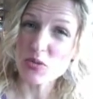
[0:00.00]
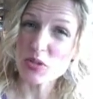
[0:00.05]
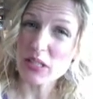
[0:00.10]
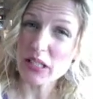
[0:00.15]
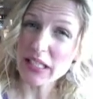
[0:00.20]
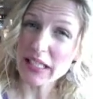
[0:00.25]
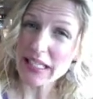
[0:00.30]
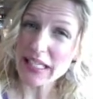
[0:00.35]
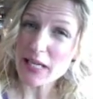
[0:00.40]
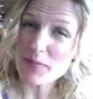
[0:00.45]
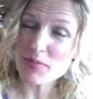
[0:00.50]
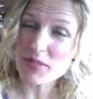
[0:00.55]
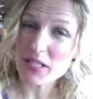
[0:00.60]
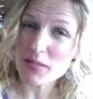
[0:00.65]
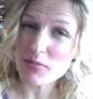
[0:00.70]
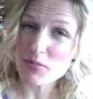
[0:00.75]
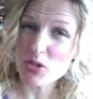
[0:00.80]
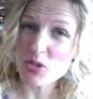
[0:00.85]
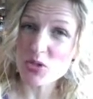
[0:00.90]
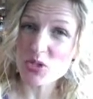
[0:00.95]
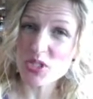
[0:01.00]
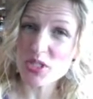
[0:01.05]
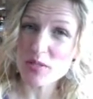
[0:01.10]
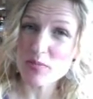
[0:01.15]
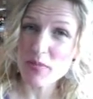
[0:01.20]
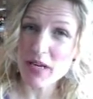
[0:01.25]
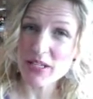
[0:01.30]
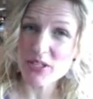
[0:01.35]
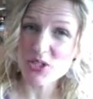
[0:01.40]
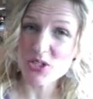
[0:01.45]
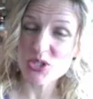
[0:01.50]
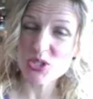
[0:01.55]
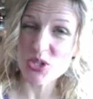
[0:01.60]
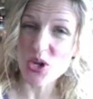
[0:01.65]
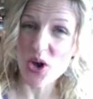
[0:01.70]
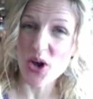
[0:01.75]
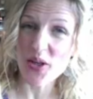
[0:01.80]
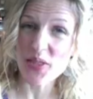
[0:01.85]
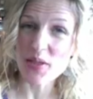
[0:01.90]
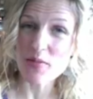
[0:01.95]
clean up some of those smudges
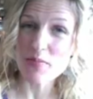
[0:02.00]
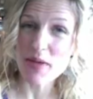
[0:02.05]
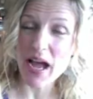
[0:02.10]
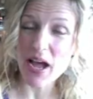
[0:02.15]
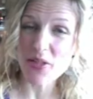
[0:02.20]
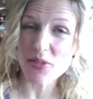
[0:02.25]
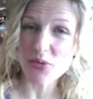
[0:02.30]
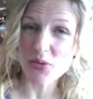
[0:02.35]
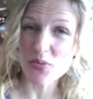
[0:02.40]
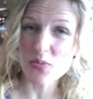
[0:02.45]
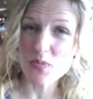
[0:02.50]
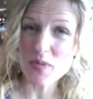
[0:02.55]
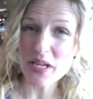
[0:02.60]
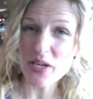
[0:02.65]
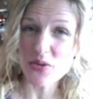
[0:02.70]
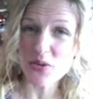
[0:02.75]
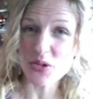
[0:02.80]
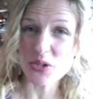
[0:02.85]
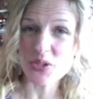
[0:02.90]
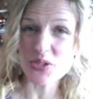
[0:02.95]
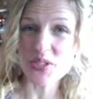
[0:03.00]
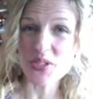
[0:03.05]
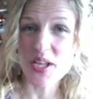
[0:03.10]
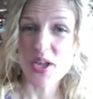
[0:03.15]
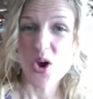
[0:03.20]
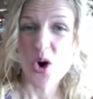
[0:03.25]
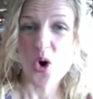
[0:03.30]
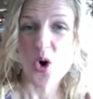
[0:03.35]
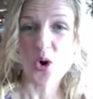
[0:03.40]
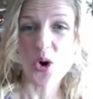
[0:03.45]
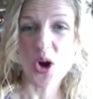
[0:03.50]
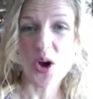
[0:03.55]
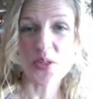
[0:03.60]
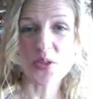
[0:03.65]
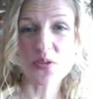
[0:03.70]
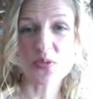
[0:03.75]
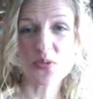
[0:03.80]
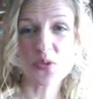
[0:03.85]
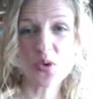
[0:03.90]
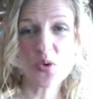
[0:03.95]
on the bathroom mirrors or on
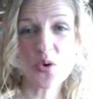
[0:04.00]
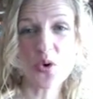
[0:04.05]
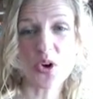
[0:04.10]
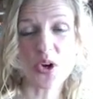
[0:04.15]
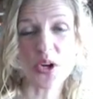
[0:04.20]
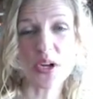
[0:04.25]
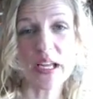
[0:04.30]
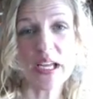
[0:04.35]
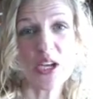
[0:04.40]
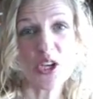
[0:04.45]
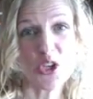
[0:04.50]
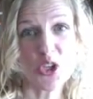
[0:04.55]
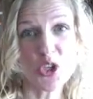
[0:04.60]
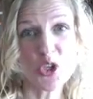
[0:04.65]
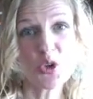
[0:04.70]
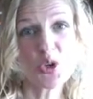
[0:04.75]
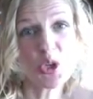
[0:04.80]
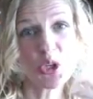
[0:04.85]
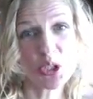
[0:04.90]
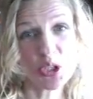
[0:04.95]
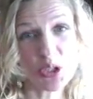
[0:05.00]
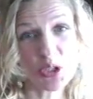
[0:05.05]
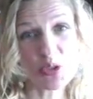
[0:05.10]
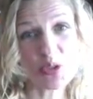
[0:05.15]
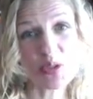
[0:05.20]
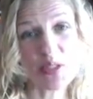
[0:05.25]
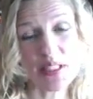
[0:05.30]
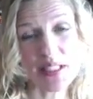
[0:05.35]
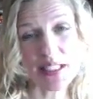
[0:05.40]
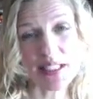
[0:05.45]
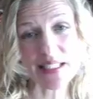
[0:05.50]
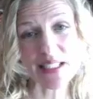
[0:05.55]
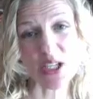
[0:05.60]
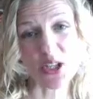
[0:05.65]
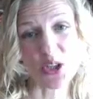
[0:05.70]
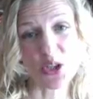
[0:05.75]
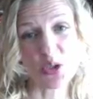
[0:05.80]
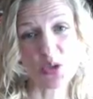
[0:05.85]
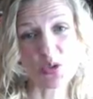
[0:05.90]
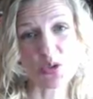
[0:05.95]
the floor, you could lose this
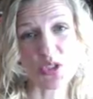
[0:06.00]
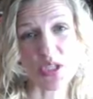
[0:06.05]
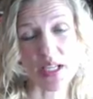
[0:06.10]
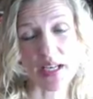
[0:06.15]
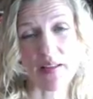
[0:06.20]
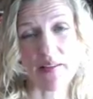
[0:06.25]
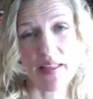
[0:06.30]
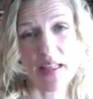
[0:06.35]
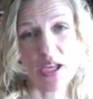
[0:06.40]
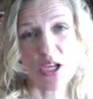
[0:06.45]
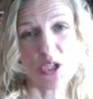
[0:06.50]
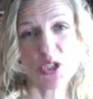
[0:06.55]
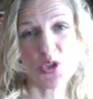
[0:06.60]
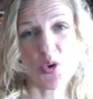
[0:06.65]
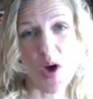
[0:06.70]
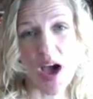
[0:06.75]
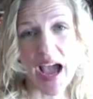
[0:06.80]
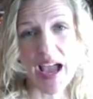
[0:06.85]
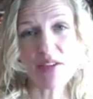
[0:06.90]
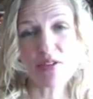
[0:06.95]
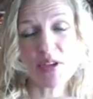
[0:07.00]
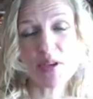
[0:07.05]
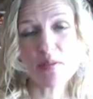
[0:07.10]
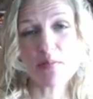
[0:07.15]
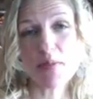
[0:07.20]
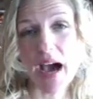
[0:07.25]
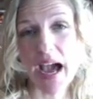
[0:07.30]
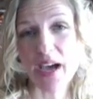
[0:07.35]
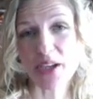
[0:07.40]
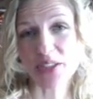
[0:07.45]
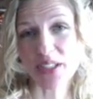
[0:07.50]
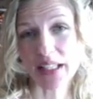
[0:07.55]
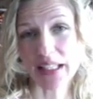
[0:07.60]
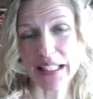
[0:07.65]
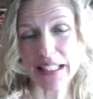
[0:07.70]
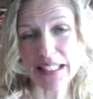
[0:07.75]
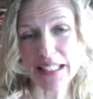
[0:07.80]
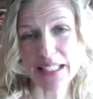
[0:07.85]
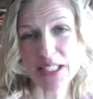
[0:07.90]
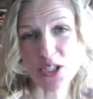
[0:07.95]
illusion. So I've compiled a
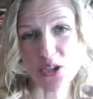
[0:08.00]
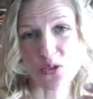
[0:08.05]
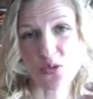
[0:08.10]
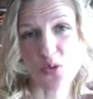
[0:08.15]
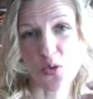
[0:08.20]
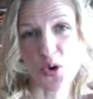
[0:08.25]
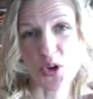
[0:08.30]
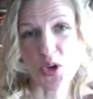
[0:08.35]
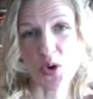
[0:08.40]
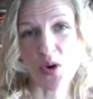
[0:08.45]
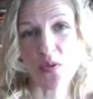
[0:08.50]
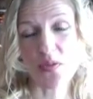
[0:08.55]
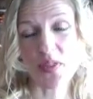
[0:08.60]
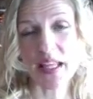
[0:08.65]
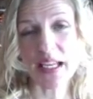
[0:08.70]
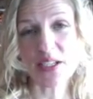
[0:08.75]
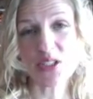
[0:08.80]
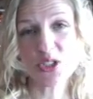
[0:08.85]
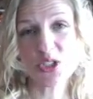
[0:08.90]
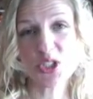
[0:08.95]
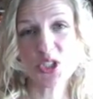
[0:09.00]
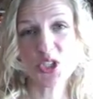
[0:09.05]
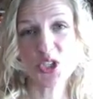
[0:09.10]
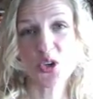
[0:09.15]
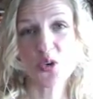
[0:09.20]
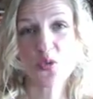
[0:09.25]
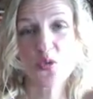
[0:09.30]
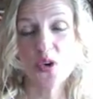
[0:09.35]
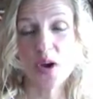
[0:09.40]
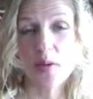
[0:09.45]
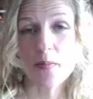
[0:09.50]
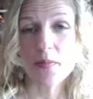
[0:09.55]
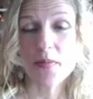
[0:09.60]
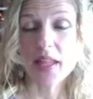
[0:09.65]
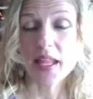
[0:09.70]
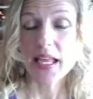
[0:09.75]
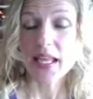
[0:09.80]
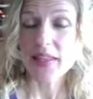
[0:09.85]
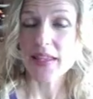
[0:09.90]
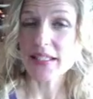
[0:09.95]
list here for you of things to do from
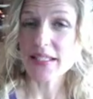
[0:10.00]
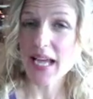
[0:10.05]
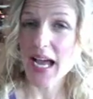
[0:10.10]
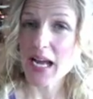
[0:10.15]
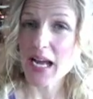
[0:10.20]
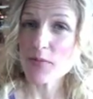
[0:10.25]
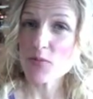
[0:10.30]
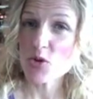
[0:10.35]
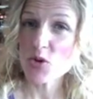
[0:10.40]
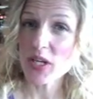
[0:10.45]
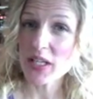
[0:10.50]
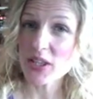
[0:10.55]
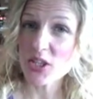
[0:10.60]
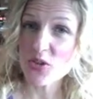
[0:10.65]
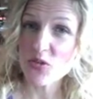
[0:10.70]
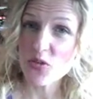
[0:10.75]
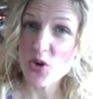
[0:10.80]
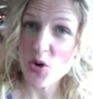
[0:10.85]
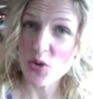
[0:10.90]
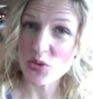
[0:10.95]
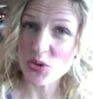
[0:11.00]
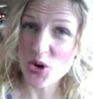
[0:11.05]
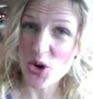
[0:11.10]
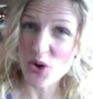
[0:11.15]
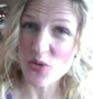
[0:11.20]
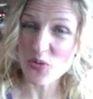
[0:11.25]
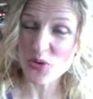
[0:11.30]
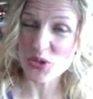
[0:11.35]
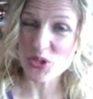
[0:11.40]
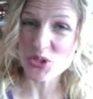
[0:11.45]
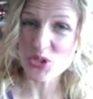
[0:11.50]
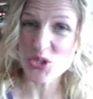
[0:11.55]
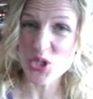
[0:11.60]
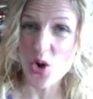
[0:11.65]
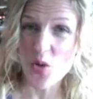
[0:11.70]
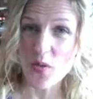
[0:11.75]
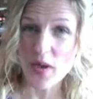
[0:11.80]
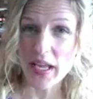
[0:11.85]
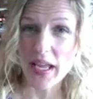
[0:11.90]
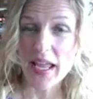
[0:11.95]
the time you get the phone call for the
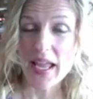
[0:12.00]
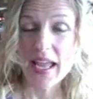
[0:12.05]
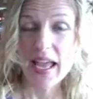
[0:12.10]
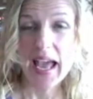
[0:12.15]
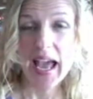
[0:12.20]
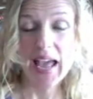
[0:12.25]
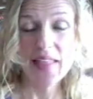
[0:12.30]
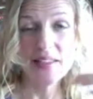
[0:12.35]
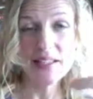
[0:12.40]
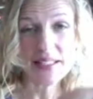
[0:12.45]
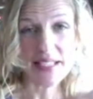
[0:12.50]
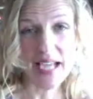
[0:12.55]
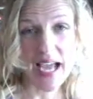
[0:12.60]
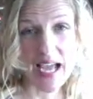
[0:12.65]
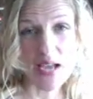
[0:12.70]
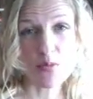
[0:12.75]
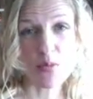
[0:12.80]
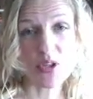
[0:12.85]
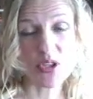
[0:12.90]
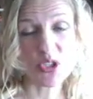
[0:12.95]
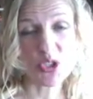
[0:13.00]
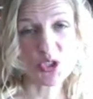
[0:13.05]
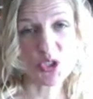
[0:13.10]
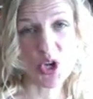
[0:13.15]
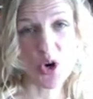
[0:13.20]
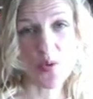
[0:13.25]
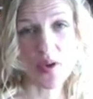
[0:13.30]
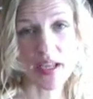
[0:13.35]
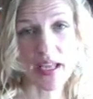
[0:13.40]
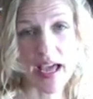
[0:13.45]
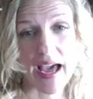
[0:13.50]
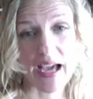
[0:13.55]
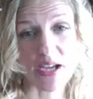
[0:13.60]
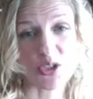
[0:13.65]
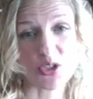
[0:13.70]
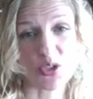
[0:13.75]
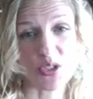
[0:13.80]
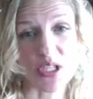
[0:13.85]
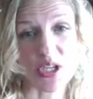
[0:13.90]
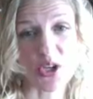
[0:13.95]
showing and the time when the showing
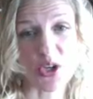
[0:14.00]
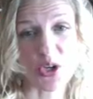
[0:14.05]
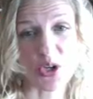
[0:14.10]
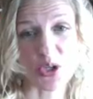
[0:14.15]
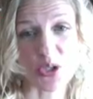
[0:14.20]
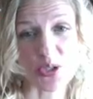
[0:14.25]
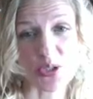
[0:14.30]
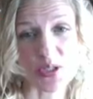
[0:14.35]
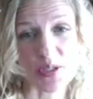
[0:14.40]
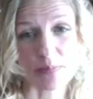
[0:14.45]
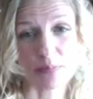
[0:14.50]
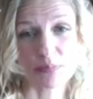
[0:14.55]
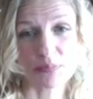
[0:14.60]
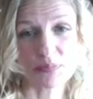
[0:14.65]
actually occurs.